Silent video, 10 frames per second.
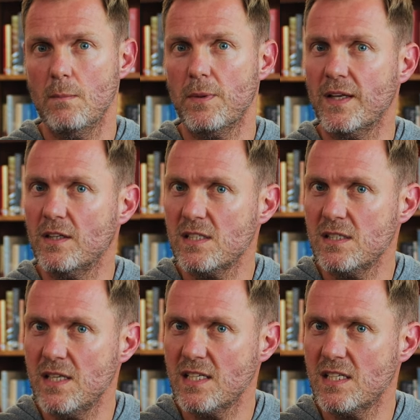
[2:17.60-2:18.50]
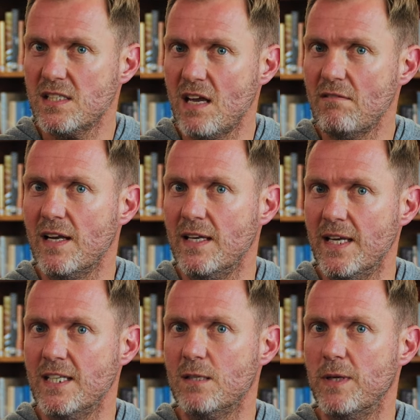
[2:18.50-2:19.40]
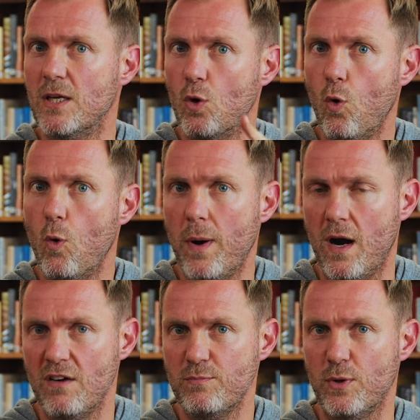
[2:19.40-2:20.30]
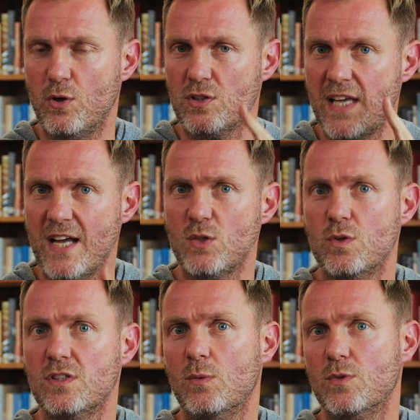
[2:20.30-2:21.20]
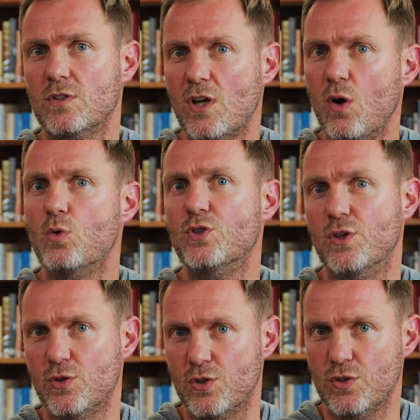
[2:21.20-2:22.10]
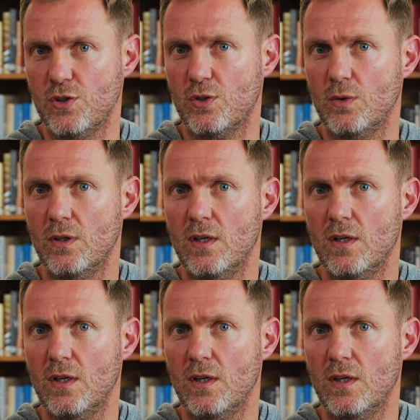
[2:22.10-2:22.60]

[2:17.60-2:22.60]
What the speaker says: But that doesn't necessarily need to be your path because that's what someone's told you should do.